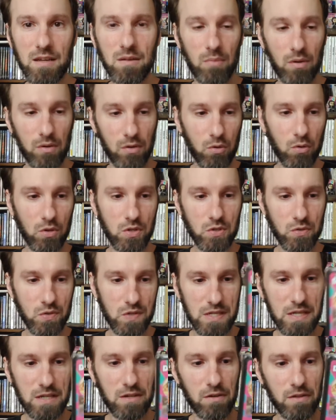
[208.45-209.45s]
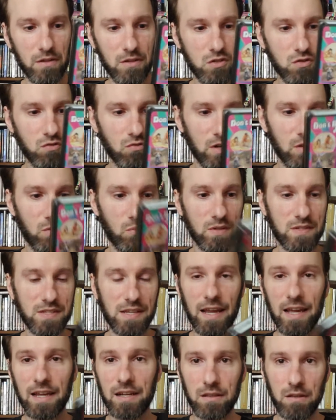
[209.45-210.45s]
But of course, you'll see it on the screen once I
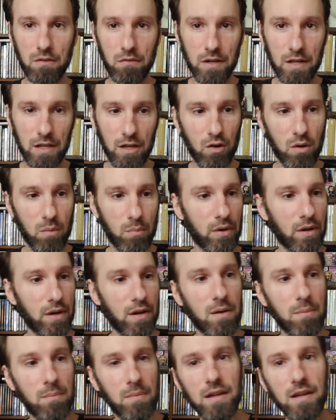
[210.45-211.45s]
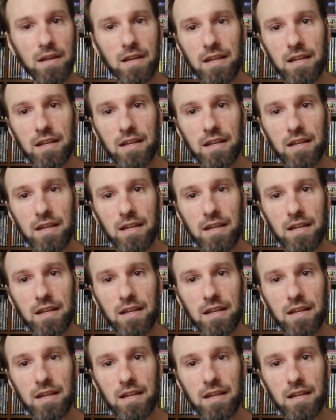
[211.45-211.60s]
edit the video and put it up.